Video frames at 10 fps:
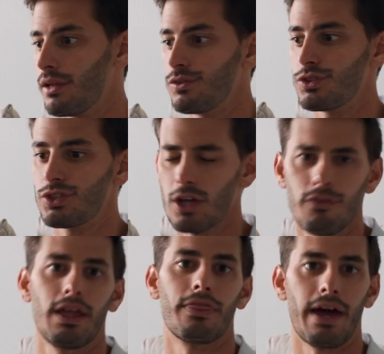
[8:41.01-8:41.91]

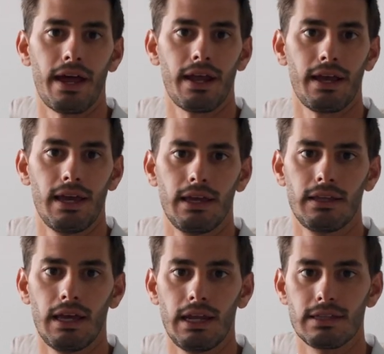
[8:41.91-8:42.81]
Stuff like that.
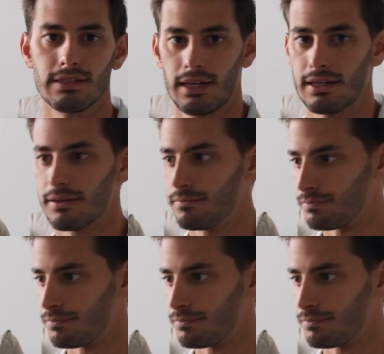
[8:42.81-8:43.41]
It's like